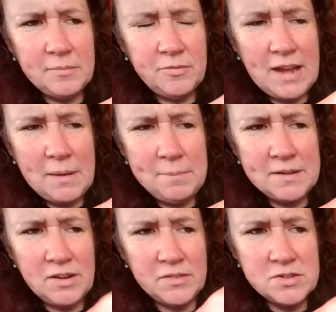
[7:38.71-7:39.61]
flat
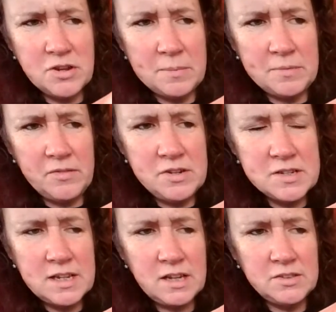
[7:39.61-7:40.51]
bit around the top. So if you
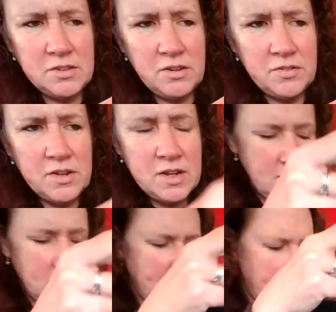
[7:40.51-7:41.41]
just cut off
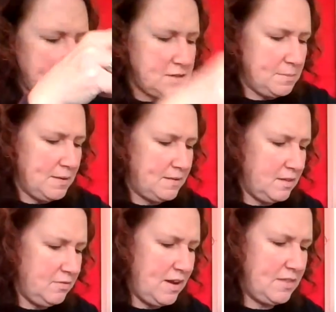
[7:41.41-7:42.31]
the pointy bits of
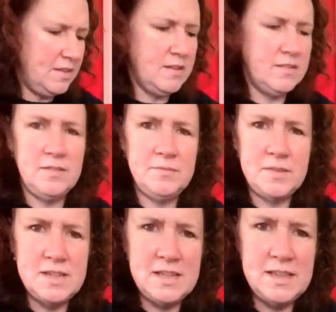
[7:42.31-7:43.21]
the feathers,
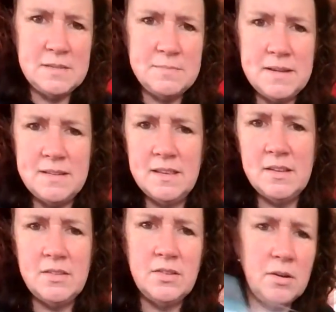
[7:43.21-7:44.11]
see these bits at
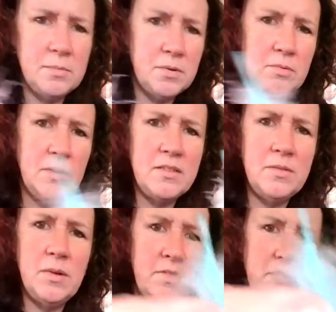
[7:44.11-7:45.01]
the top, oh where
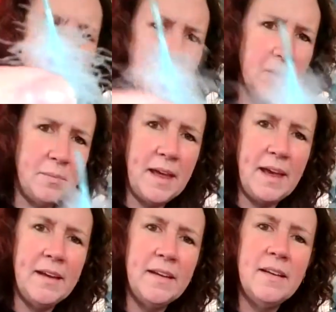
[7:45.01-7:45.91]
have you gone up
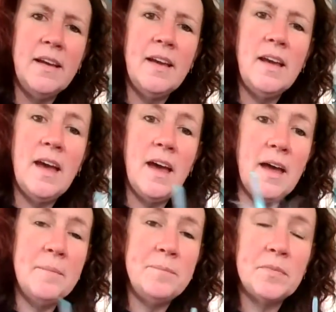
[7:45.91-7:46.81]

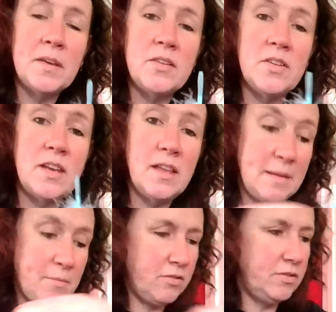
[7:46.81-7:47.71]
there, just cut
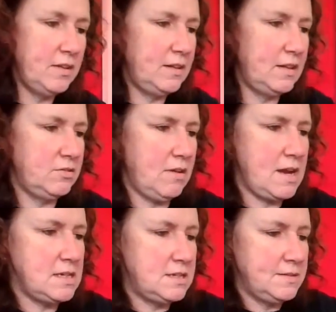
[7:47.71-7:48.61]
them off and then that's
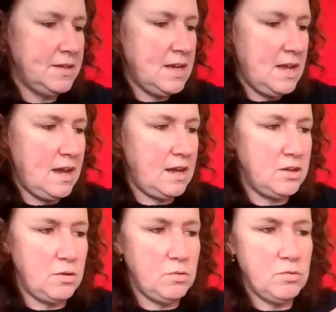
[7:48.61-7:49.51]
great. And you
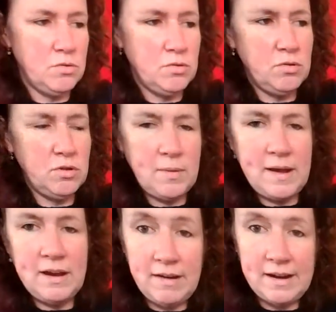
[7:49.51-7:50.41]
go all the
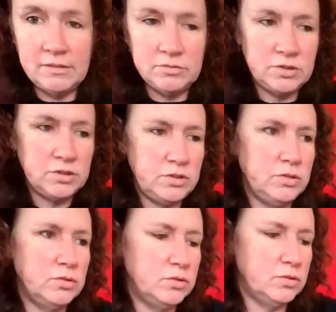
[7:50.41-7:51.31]
way around
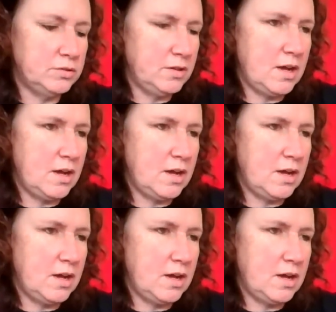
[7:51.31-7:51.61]
your